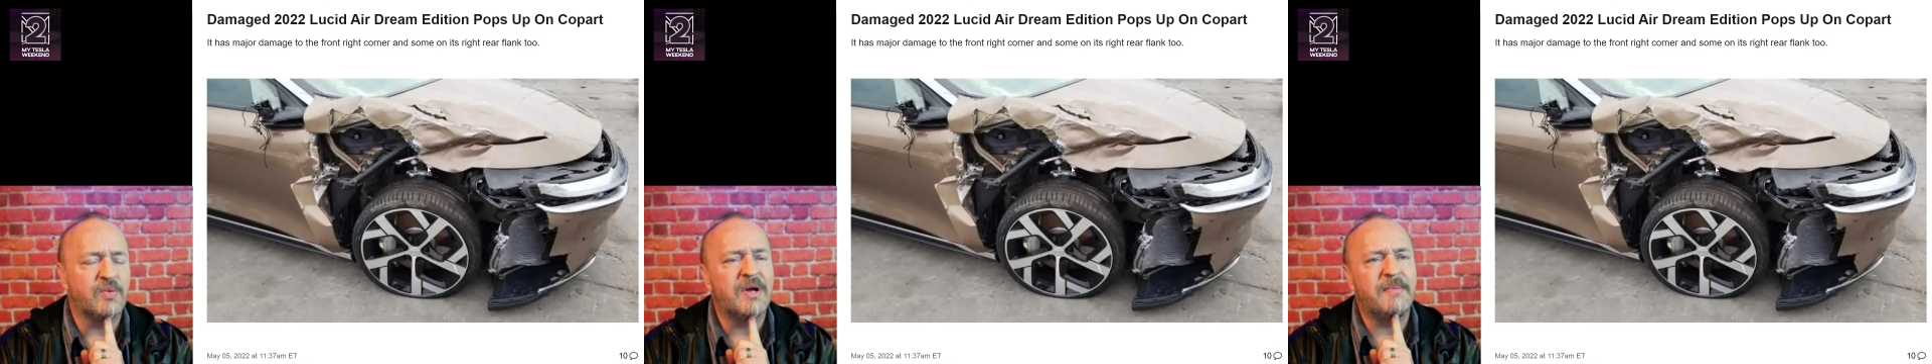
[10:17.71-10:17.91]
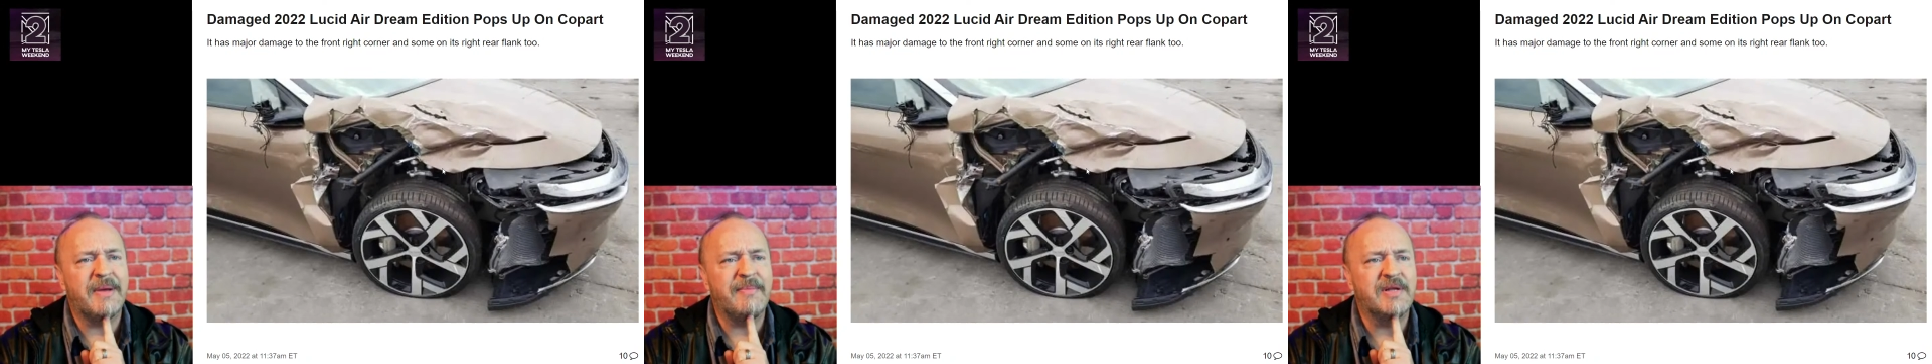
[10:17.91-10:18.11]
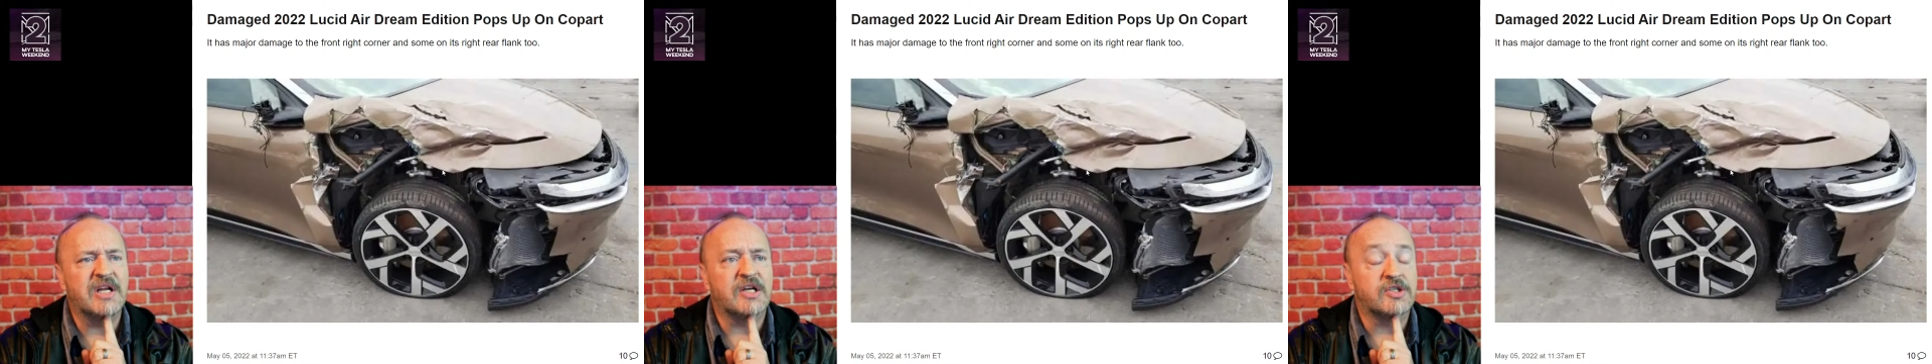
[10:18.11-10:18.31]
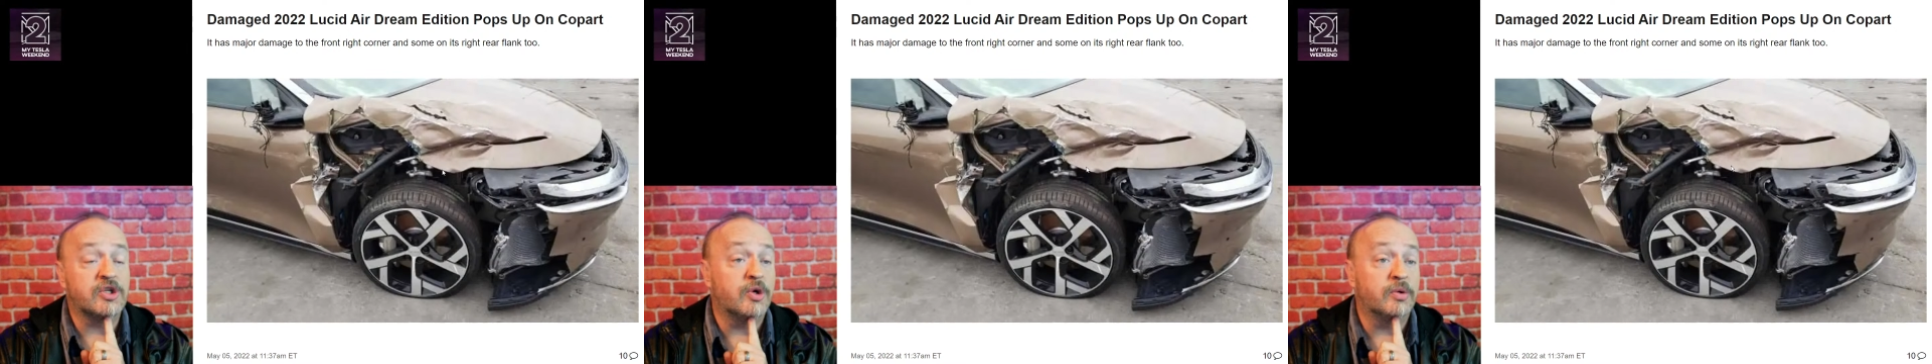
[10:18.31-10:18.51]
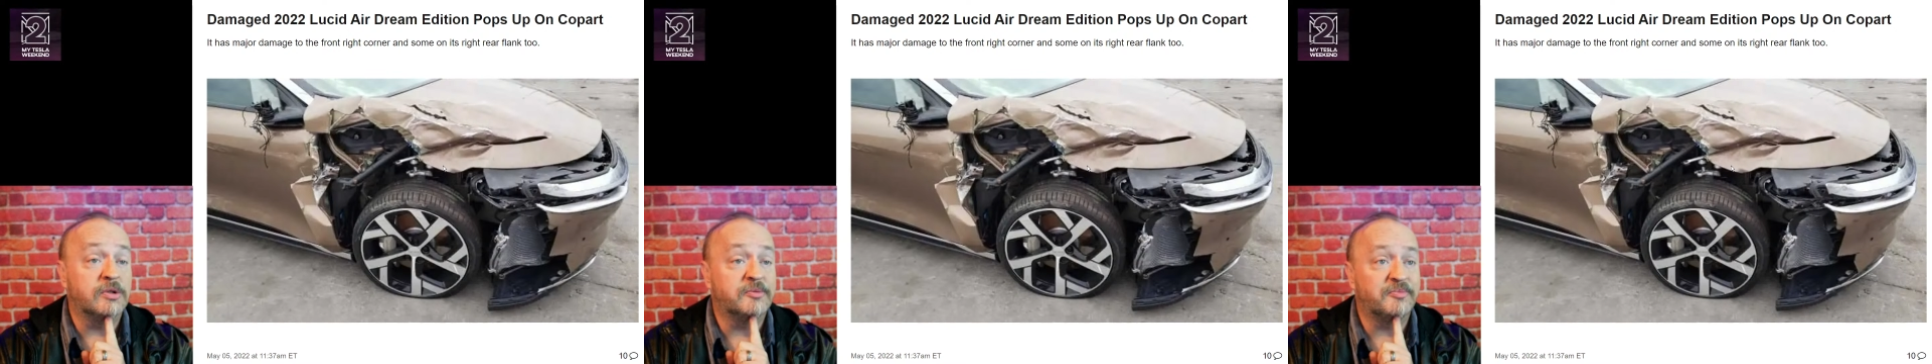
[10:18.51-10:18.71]
Well, maybe not
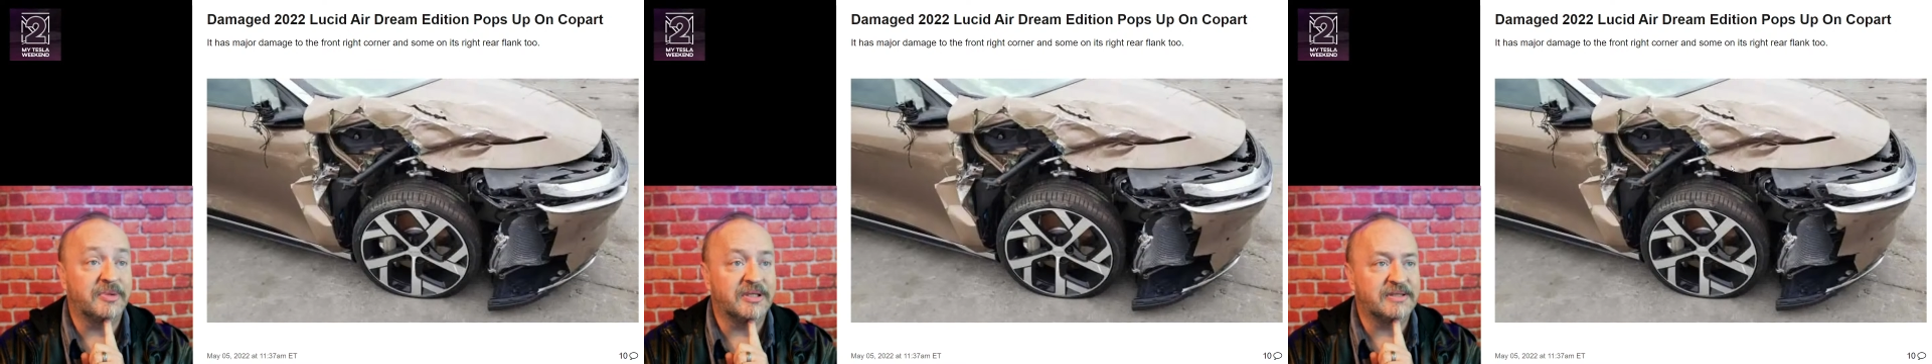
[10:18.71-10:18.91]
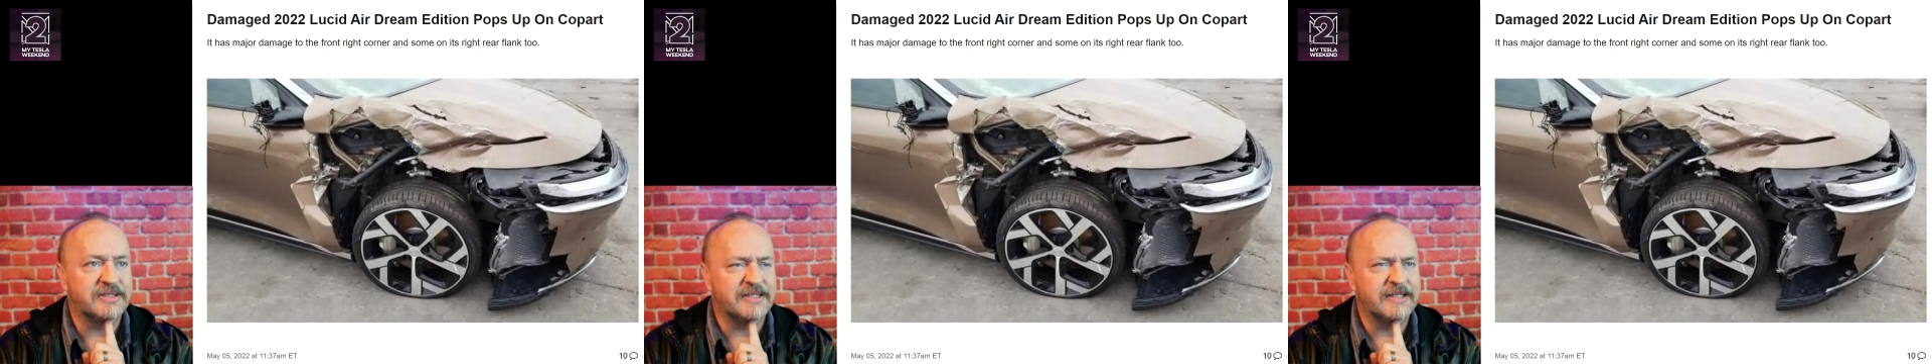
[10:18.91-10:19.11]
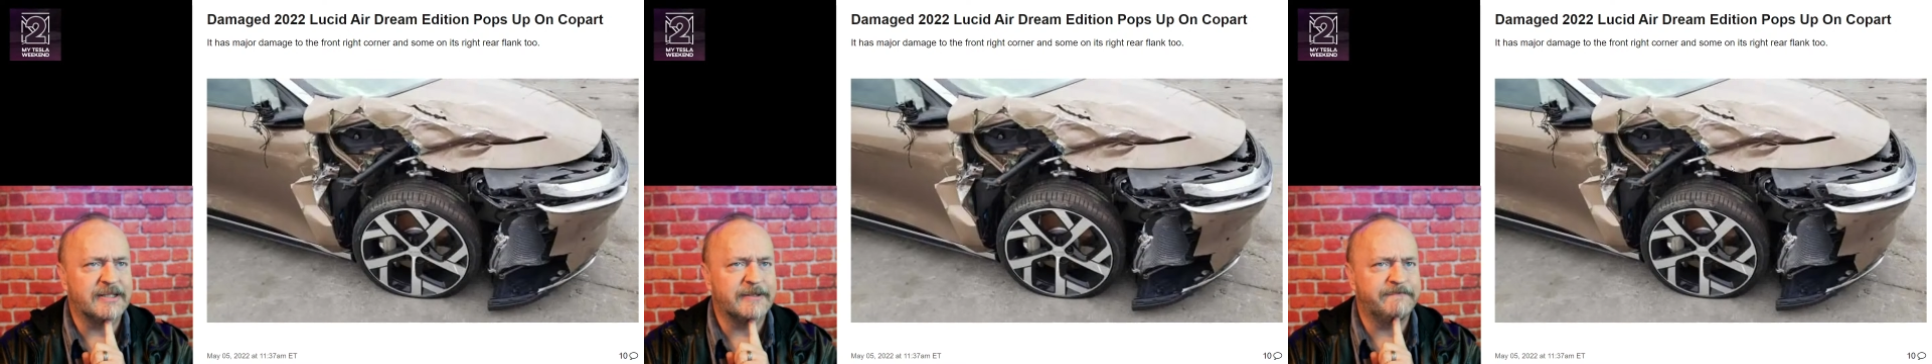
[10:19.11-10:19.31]
totaled, but